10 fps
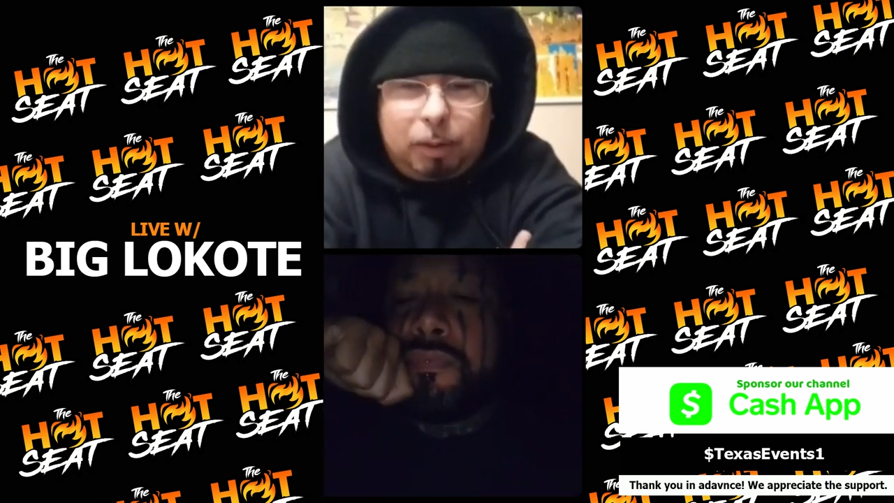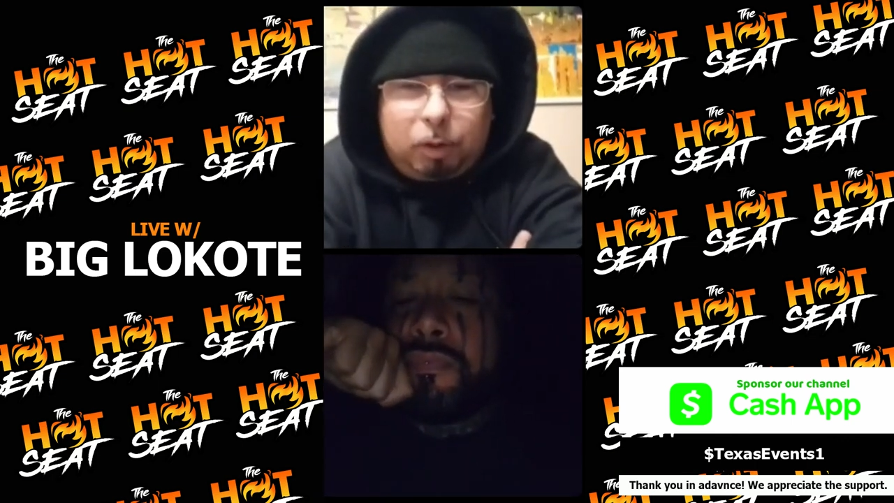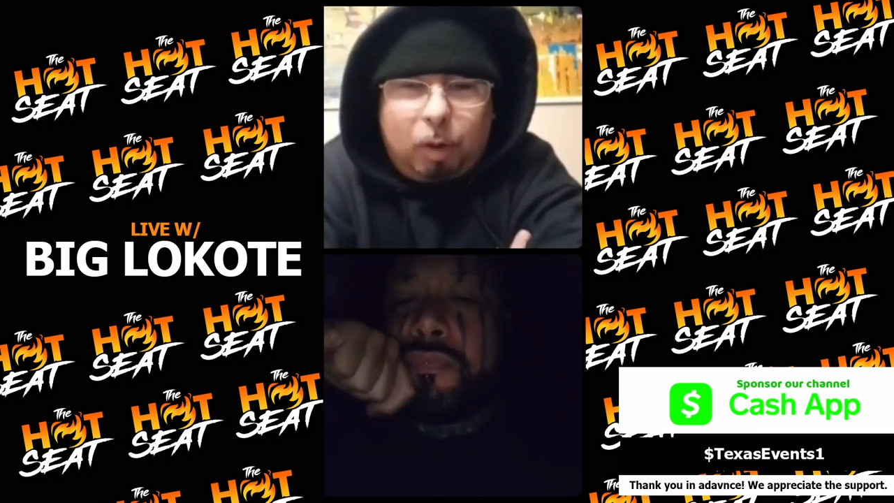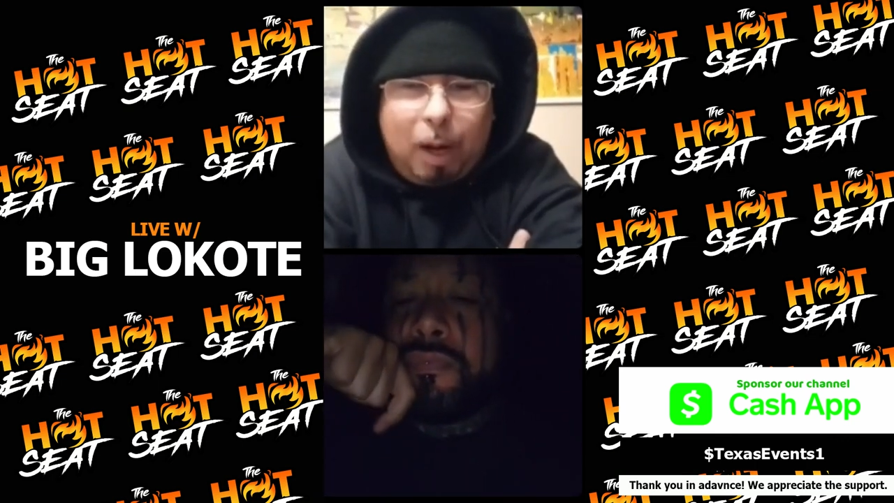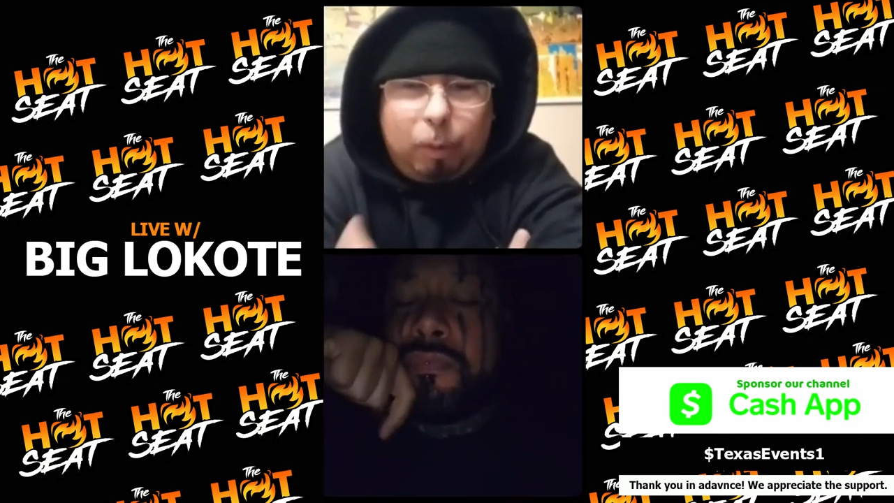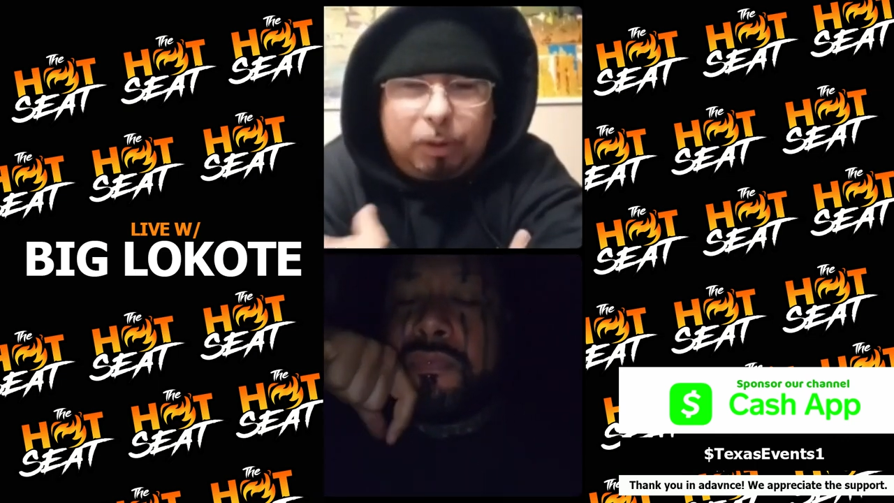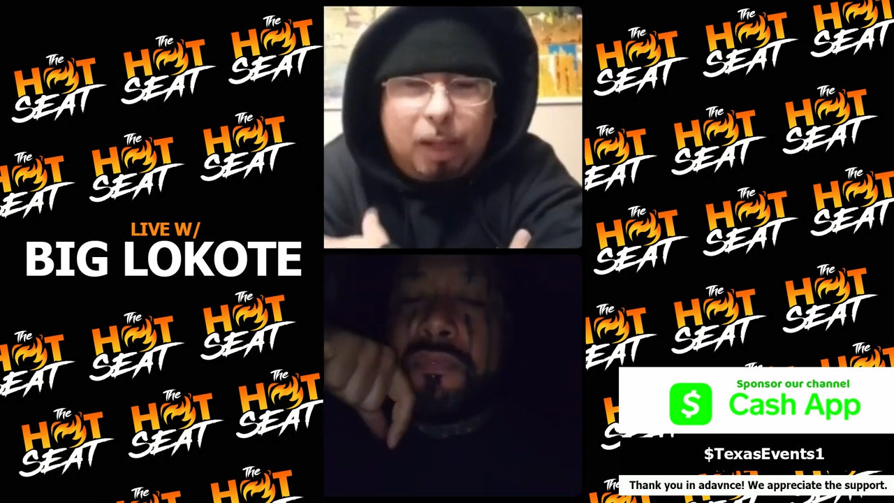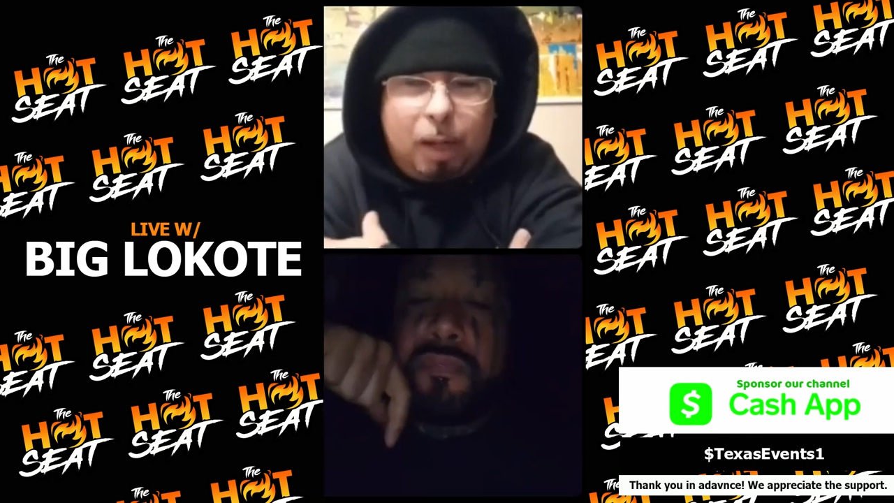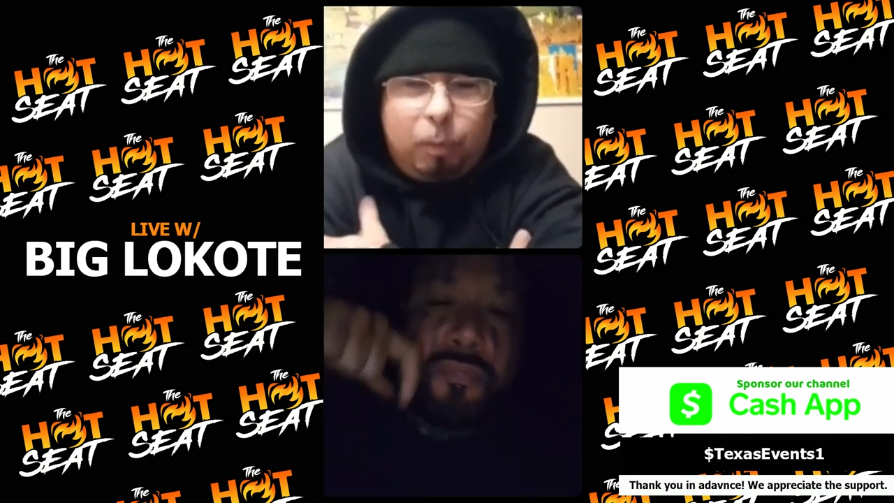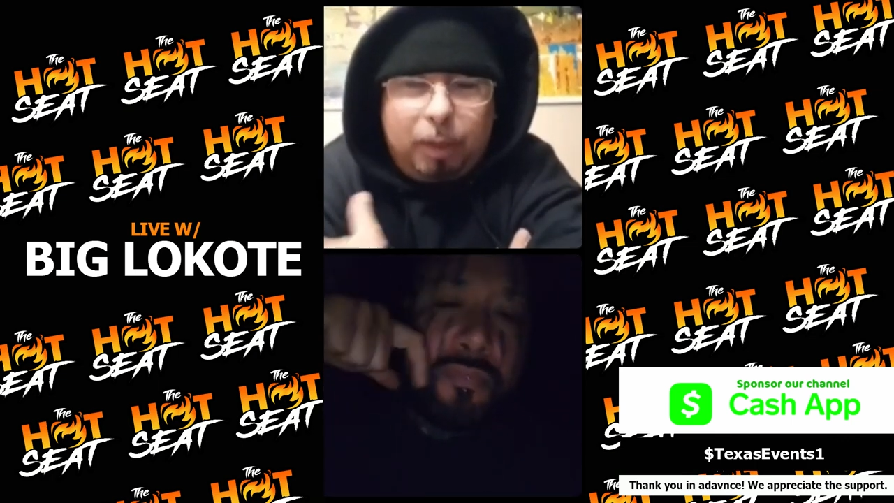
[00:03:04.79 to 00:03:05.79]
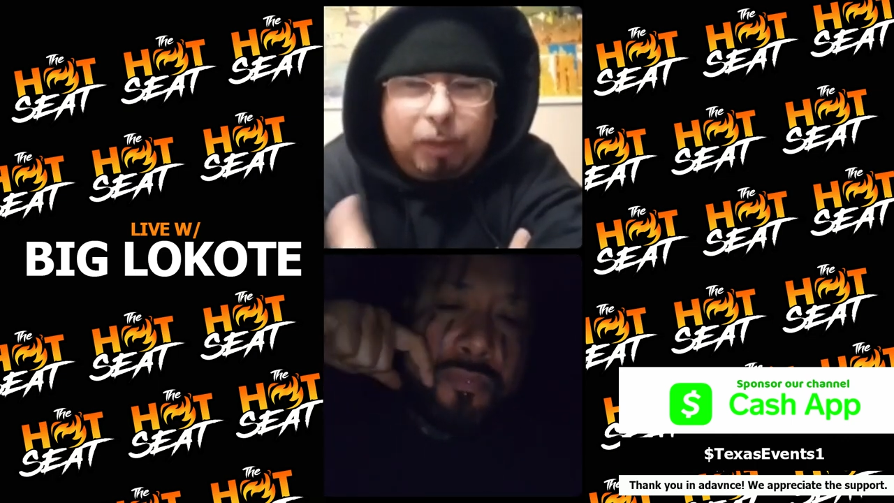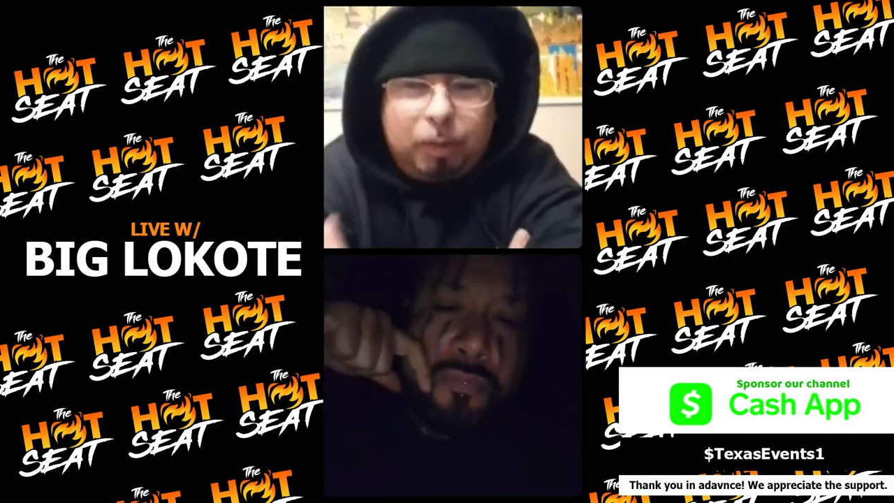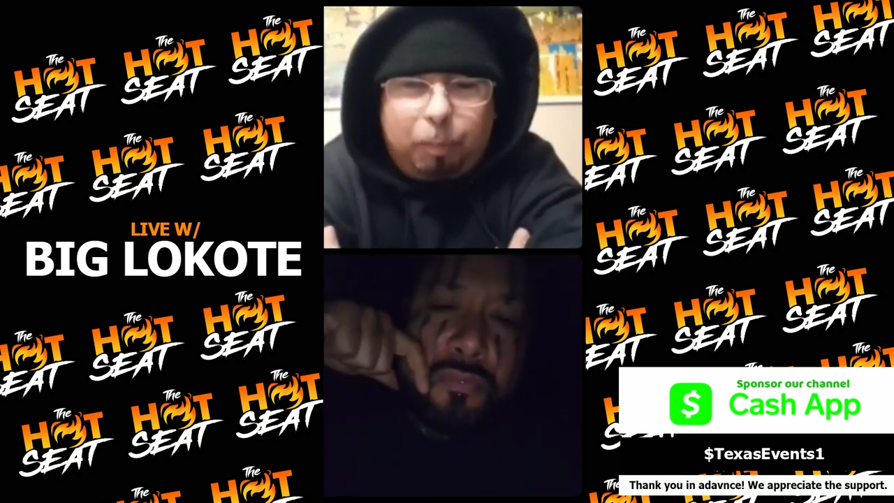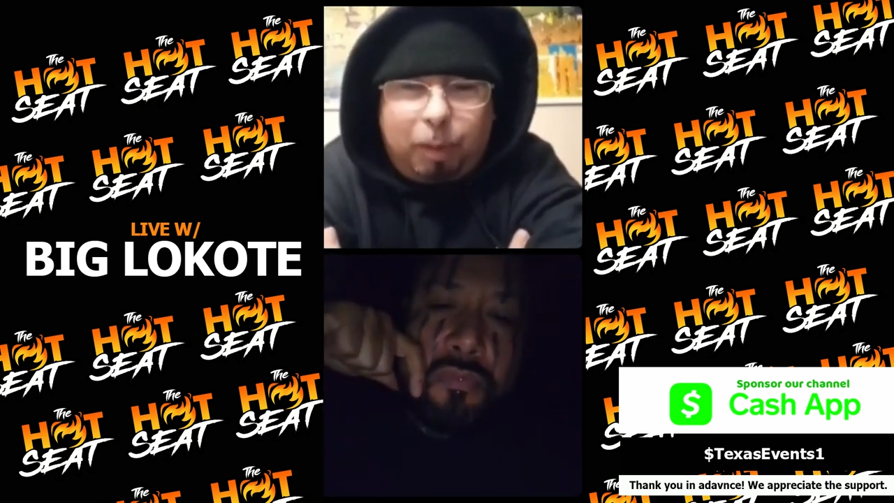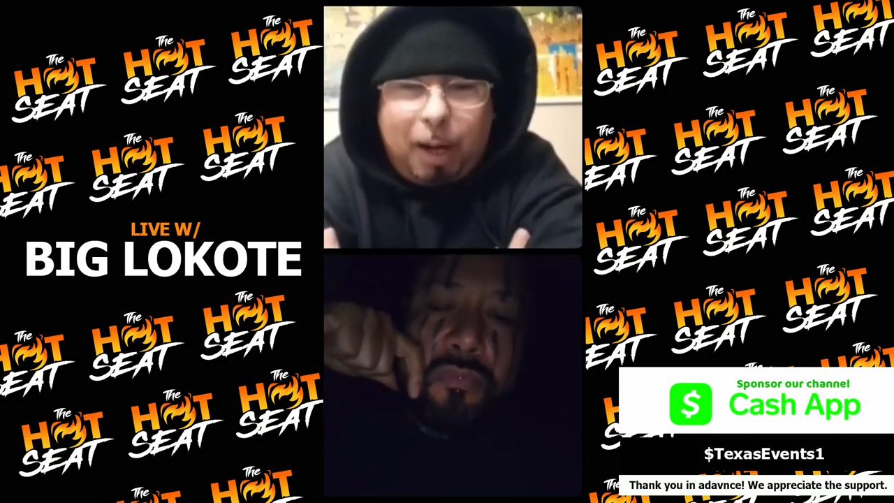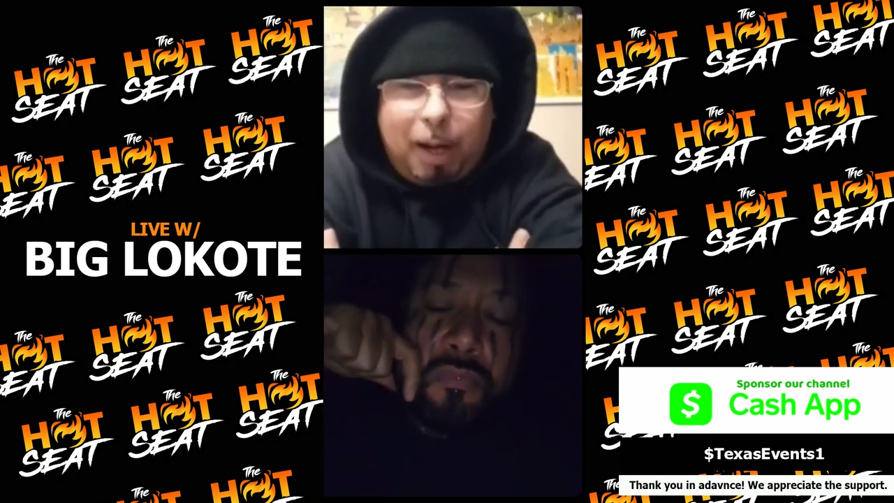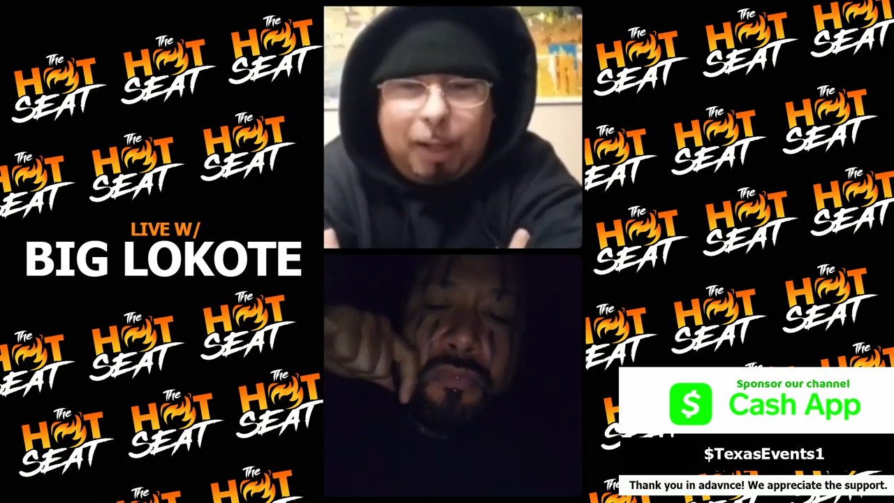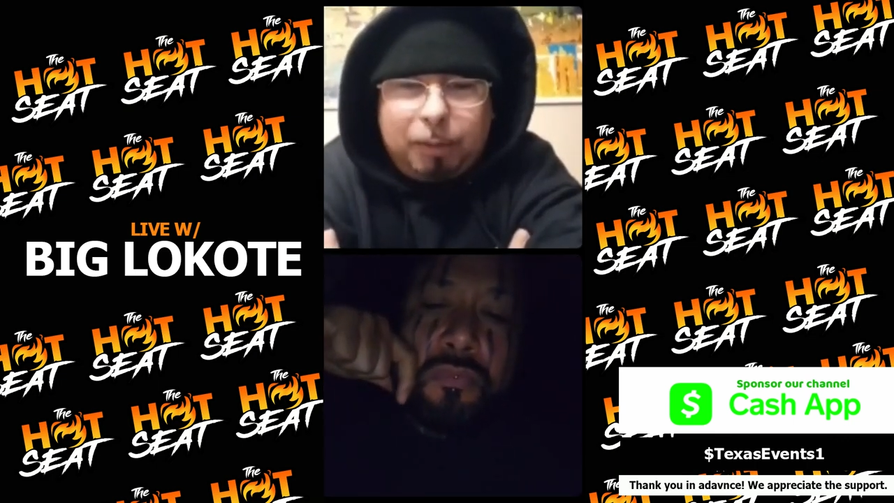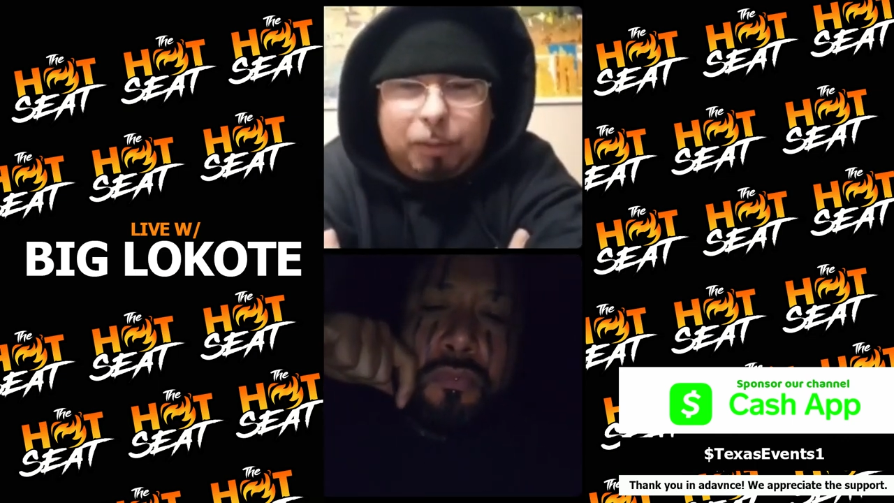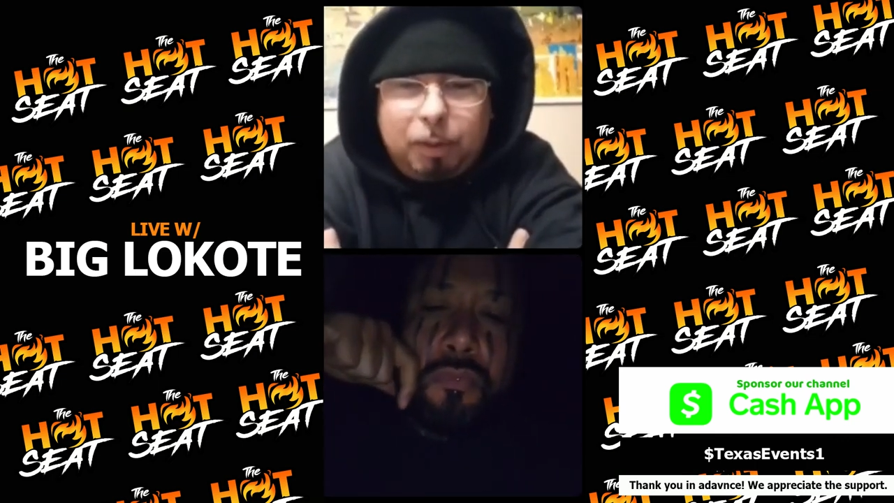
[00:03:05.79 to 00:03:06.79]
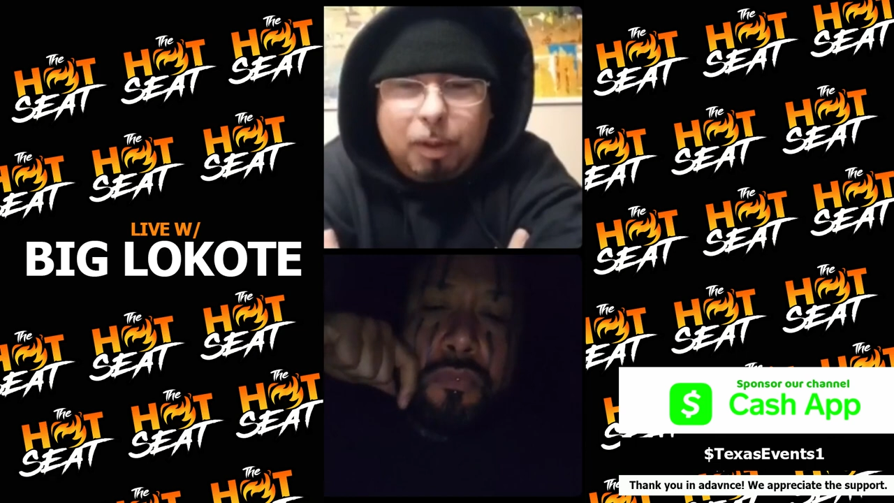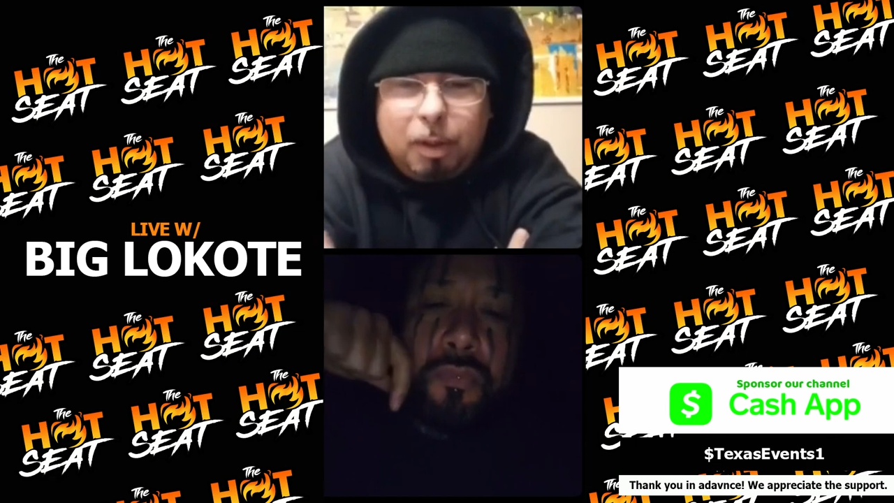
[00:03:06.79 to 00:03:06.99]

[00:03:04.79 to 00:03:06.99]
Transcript: And so I was kind of really surprised